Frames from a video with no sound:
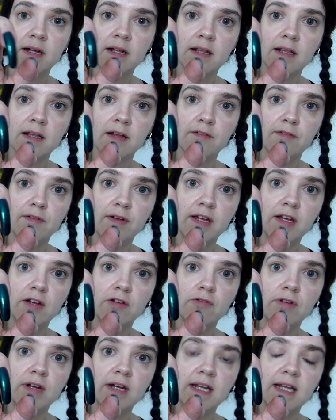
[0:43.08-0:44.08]
Lovely
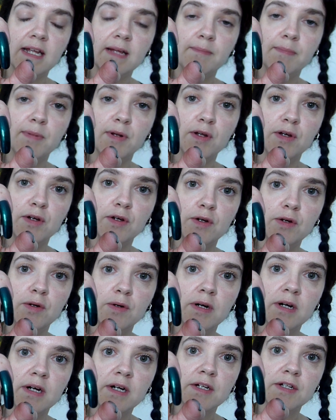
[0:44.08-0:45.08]
greeny blue
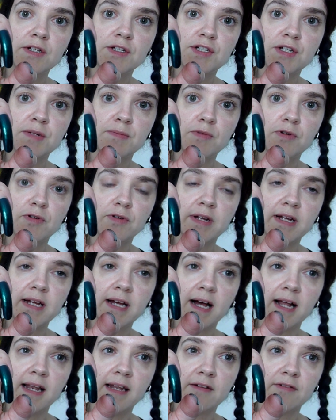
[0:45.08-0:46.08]
shimmery
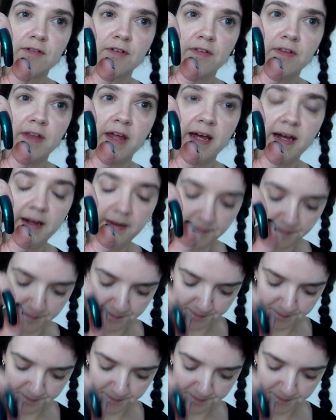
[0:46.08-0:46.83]
colour on there.